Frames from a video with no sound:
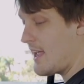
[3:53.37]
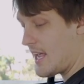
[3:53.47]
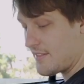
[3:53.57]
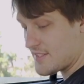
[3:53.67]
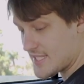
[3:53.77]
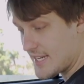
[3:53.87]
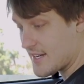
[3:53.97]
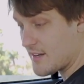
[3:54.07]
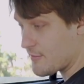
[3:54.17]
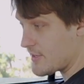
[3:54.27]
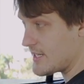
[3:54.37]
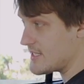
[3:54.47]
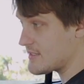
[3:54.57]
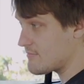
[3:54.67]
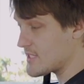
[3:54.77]
and the seat comfort
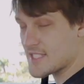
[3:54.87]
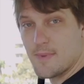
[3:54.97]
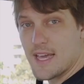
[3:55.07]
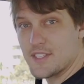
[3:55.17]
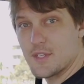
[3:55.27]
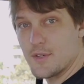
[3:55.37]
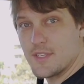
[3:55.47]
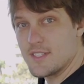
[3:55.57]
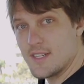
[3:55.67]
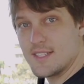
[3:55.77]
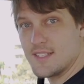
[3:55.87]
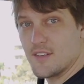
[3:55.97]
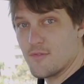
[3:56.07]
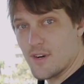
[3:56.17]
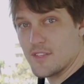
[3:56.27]
is just about as good as it is in the
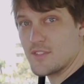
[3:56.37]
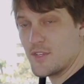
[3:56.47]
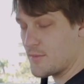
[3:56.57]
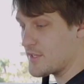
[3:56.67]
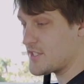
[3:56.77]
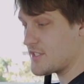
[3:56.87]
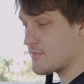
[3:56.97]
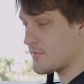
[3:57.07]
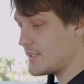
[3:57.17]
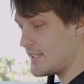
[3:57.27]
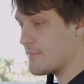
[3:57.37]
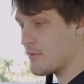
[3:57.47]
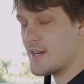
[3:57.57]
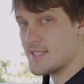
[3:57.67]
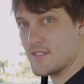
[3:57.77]
front too, which is really
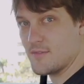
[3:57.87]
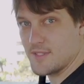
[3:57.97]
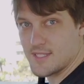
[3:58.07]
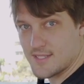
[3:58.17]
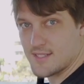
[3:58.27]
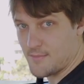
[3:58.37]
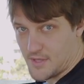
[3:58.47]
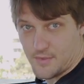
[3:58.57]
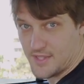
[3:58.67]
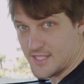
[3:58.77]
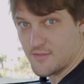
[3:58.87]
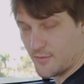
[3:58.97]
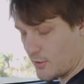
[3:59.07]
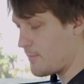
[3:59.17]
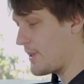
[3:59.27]
impressive for something with this
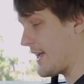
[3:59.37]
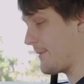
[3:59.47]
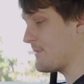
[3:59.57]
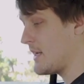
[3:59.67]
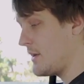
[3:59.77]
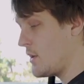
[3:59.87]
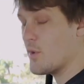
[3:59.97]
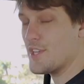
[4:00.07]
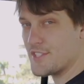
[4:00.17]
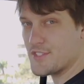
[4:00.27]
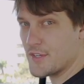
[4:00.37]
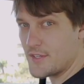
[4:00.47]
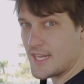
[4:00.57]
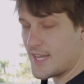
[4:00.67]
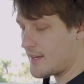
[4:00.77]
floor plan. What you
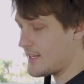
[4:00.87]
don't get